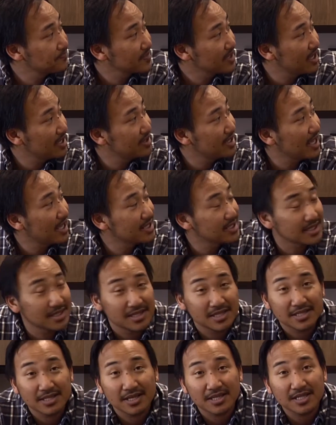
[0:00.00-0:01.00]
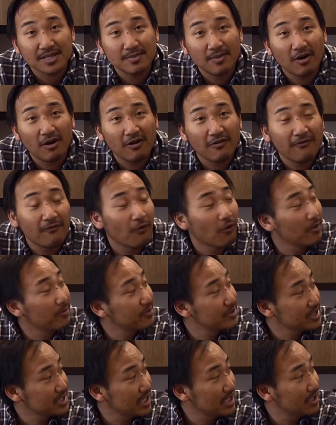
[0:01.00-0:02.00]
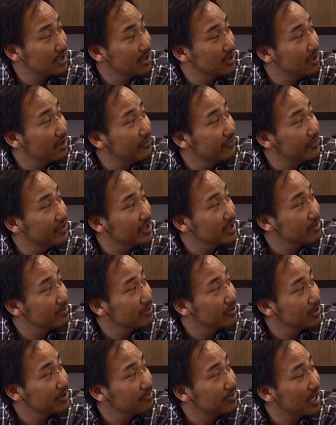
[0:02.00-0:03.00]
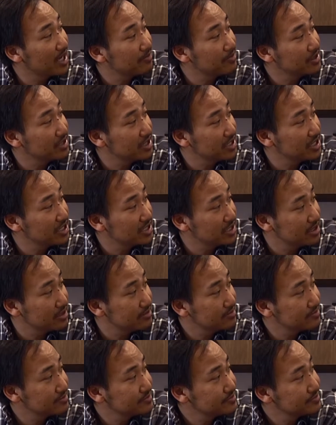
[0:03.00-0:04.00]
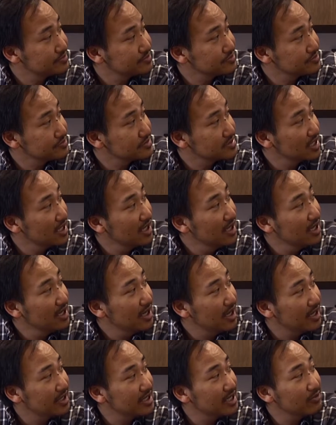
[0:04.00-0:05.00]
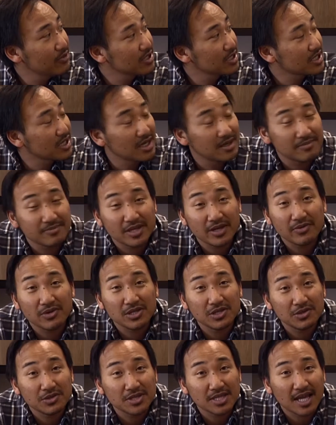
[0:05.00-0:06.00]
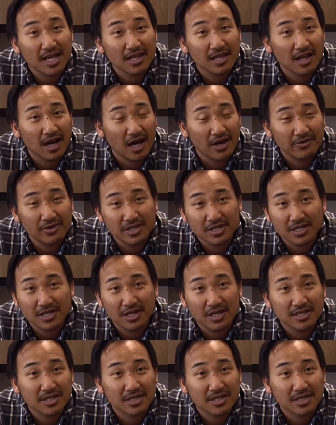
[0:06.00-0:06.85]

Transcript: And that is a small 4% of the immigrant population. and they would use that lottery to